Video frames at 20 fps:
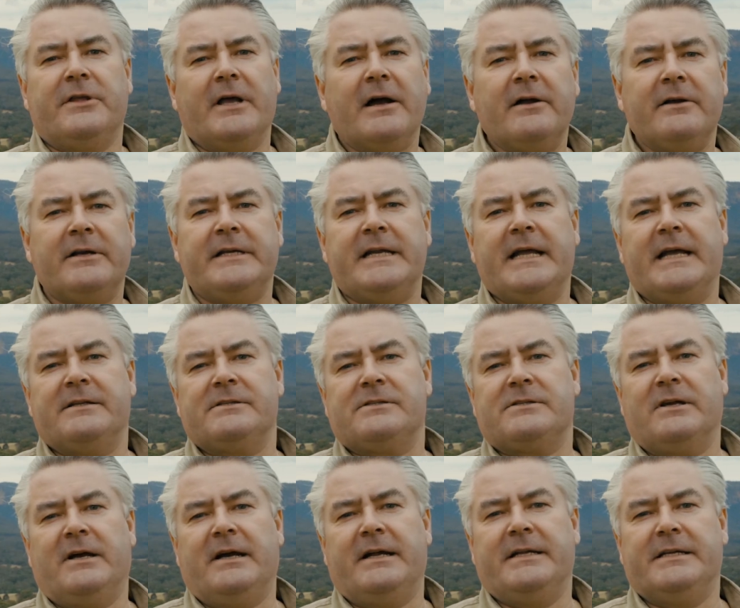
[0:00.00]
only
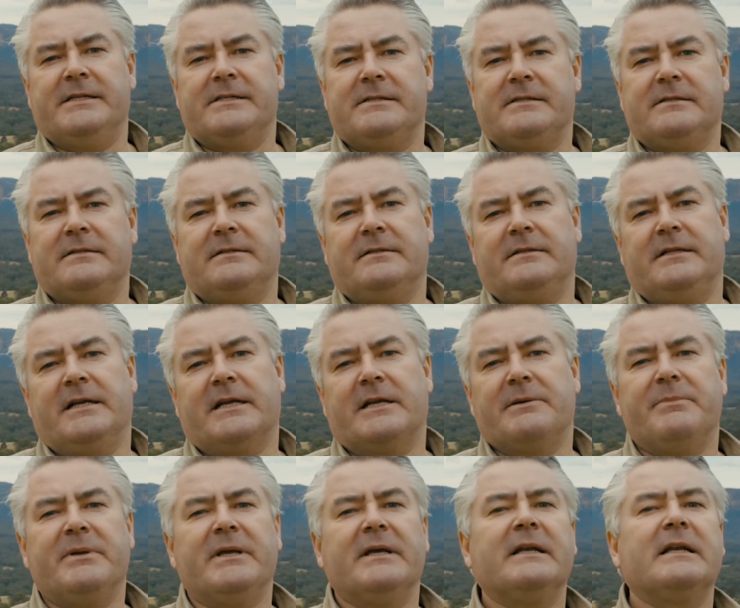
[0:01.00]
downside is that it
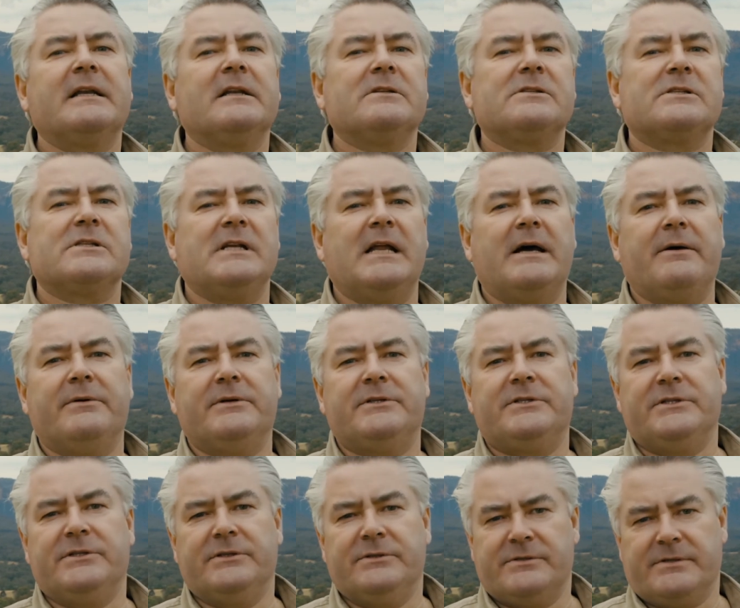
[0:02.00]
can be a little slower
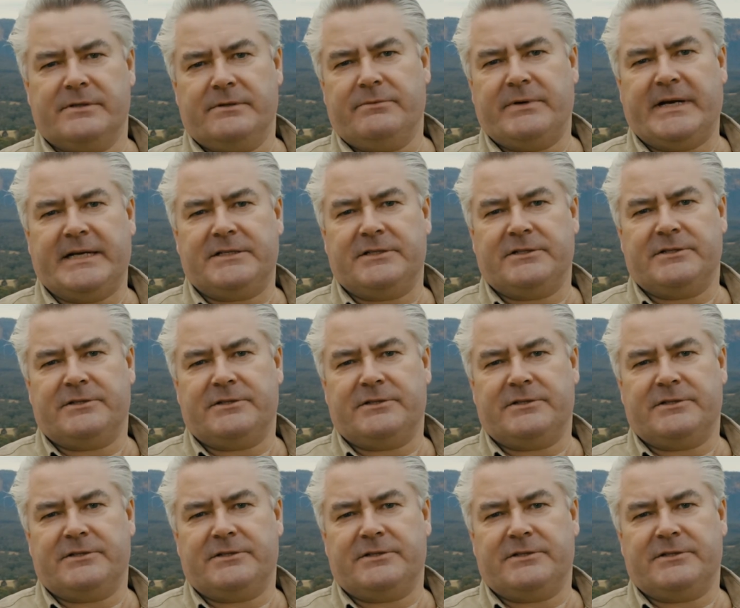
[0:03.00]
to use as a ratchet